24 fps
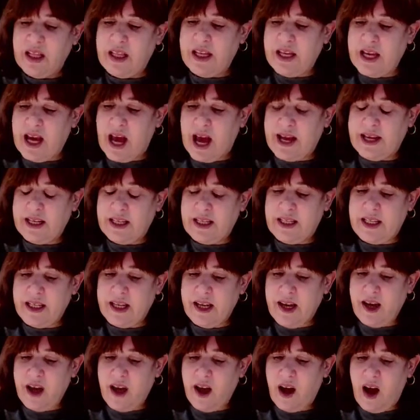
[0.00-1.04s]
The
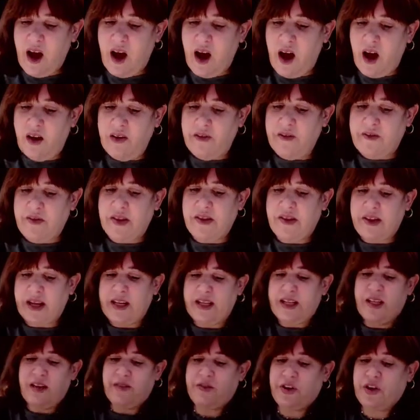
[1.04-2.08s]
idea of
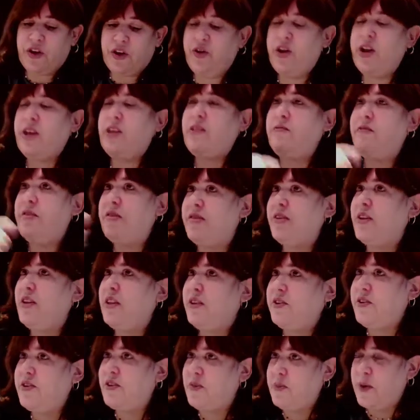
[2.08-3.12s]
turning the physical
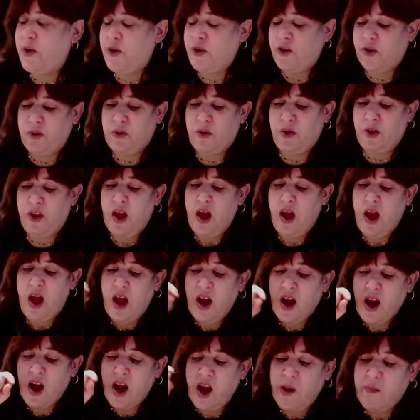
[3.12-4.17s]
into spiritual
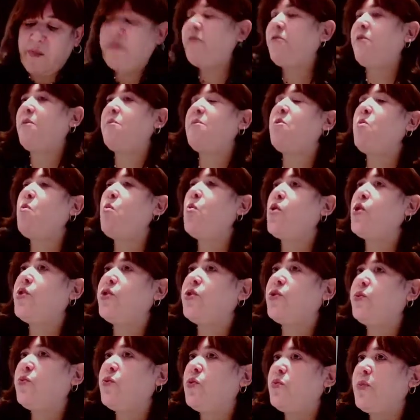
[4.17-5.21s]
comes from the word
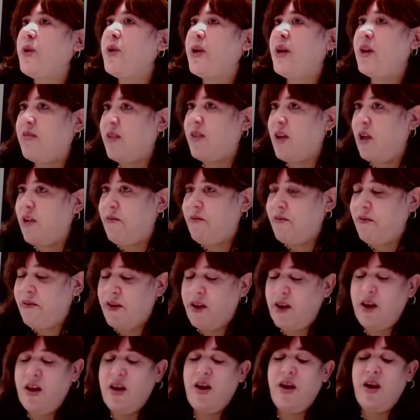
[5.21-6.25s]
terumah itself.
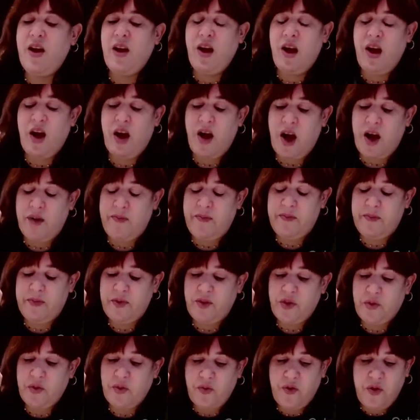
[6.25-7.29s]

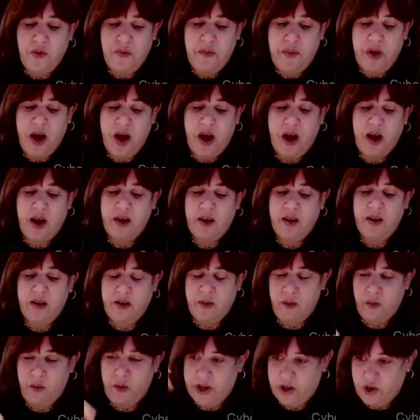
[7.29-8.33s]
Terumah,
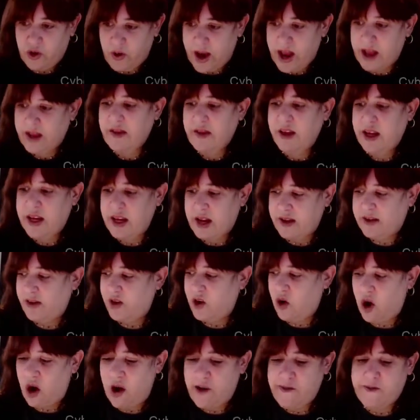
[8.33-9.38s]
we translate as
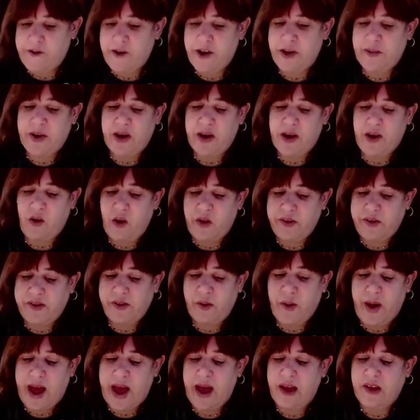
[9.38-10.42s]
an offering, but it also
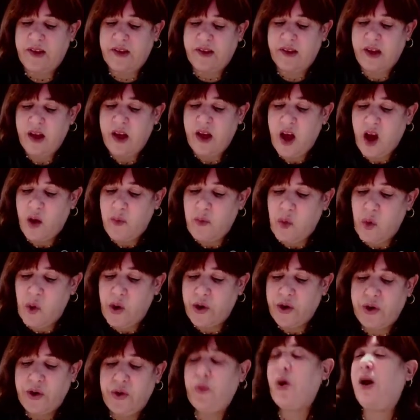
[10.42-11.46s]
has
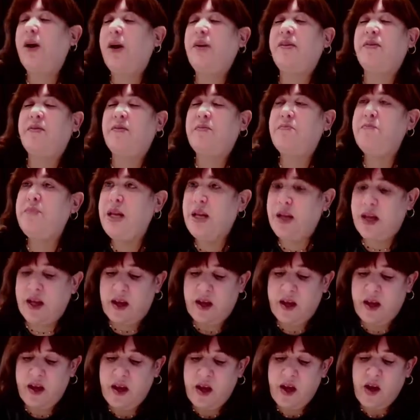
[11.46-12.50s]
more nuanced
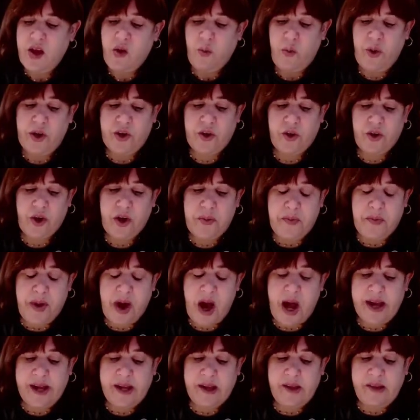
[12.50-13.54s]
meaning, which
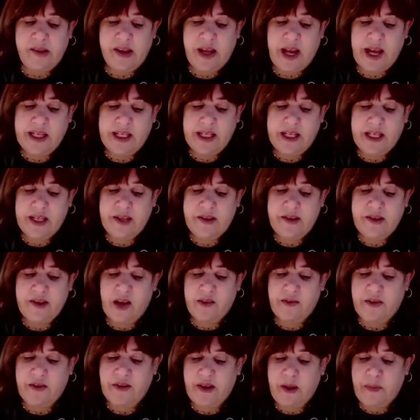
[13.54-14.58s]
combines the ideas
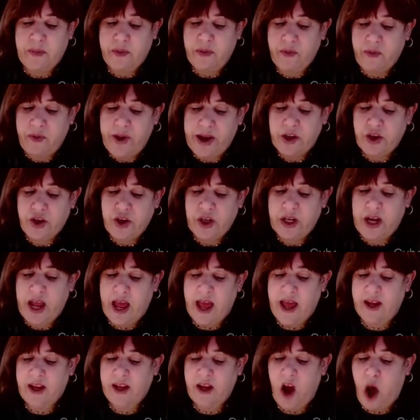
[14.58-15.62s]
of separation
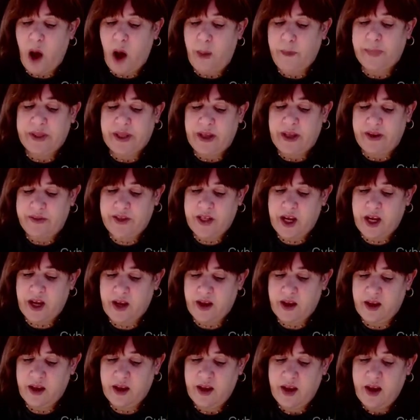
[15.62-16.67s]
and
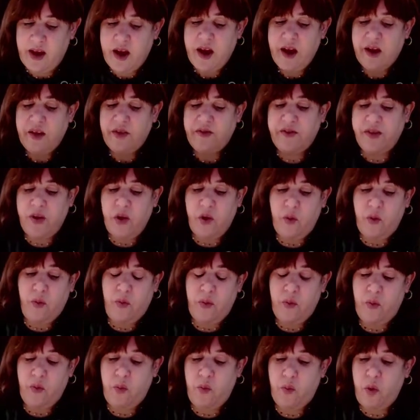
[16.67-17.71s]
uplifting. So
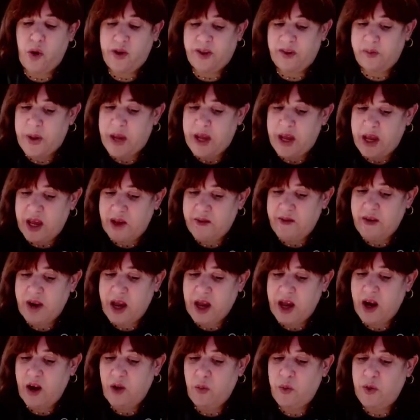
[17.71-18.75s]
what's being given
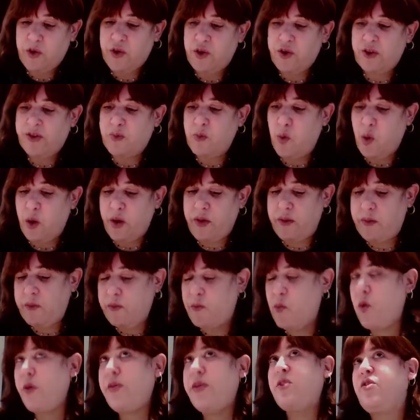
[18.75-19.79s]
here were just more
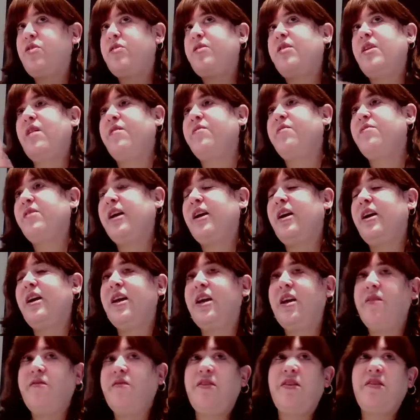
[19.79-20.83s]
than just gifts. Like a
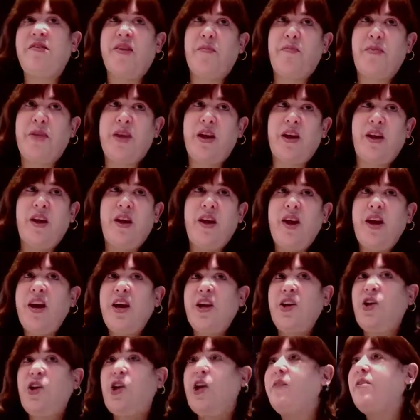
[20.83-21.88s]
gift is something
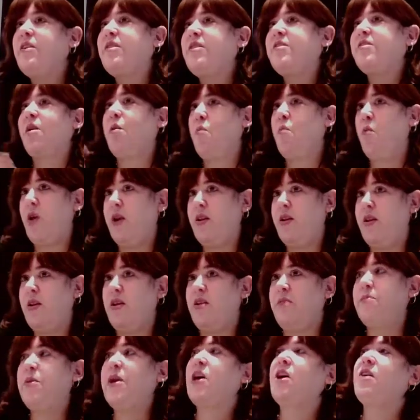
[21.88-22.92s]
you give to someone
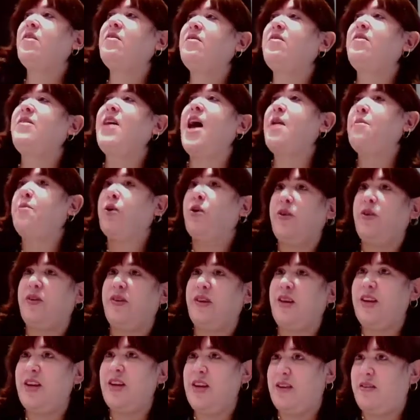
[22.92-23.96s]
because that
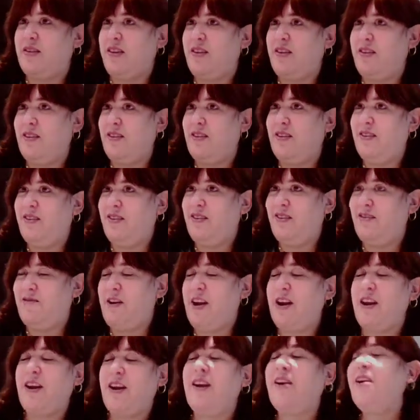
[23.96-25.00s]
person needs it,
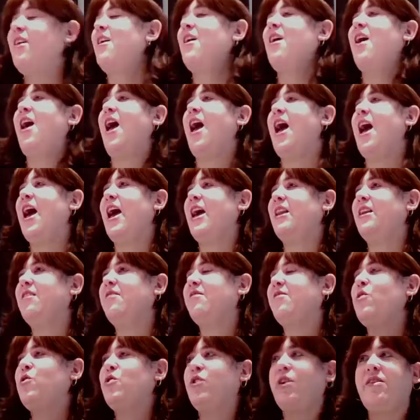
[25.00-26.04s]
right? And
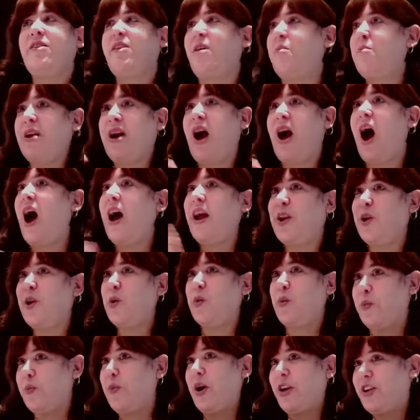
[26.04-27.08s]
it's usually something I
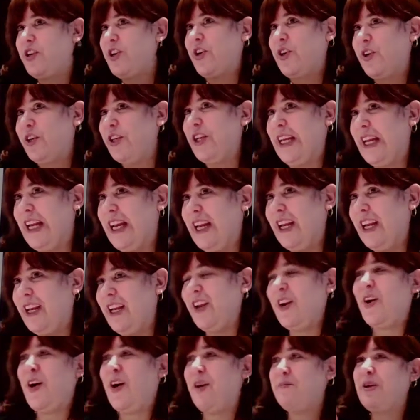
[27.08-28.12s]
don't particularly need.
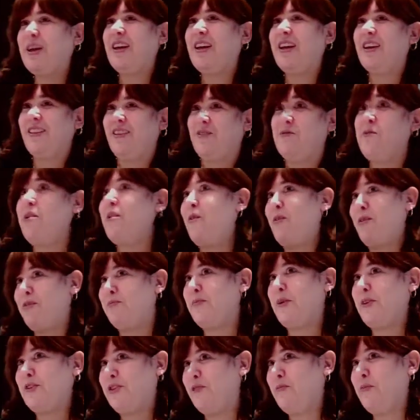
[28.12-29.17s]
I'm gonna, or
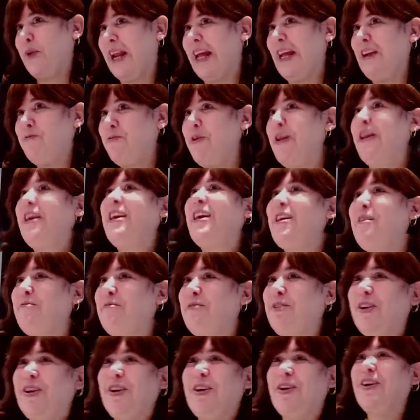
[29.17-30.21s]
especially when I
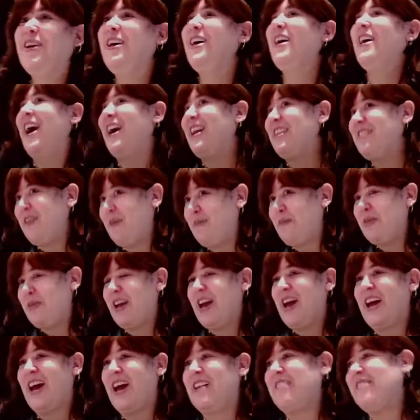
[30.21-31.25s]
re-gift, it's something
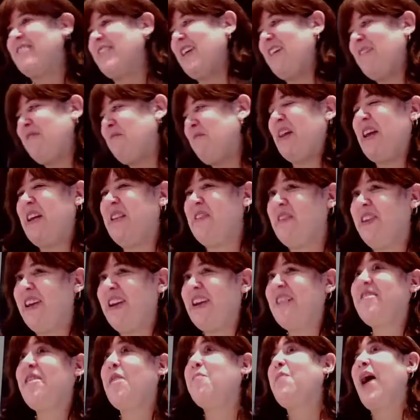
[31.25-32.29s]
I got as a gift, but I don't need
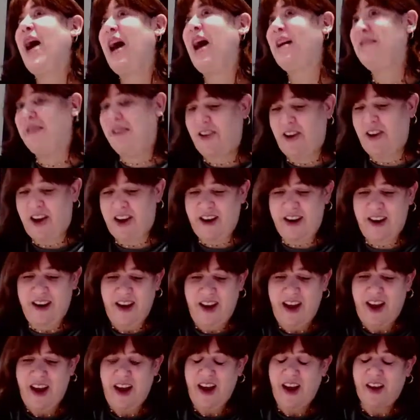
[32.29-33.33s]
it, so I'll pass it on.
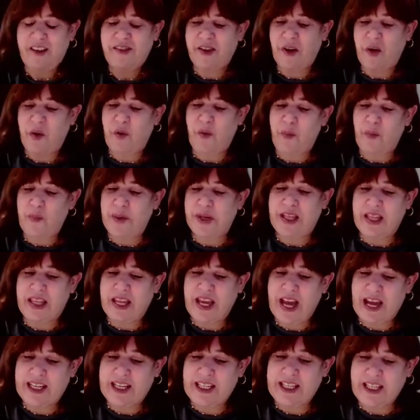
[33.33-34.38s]
So, but
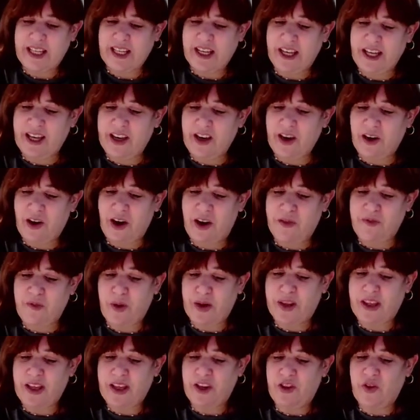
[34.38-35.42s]
the idea here of
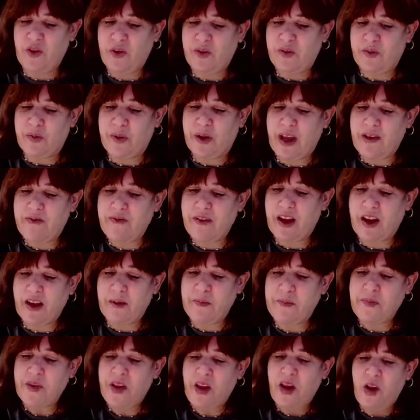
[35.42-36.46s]
what the Jews were
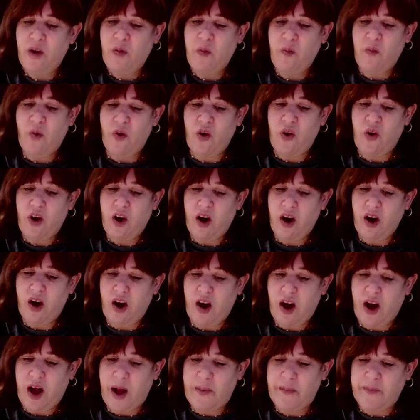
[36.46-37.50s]
giving
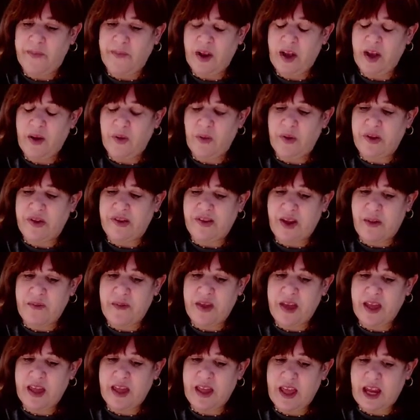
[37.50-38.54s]
it was
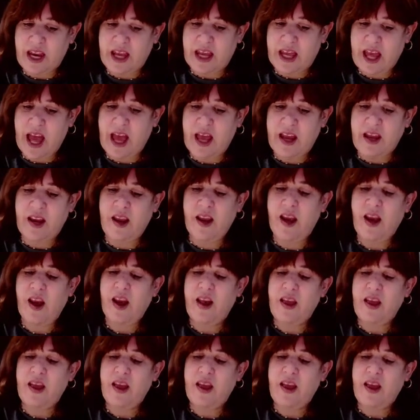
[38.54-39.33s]
something that, again,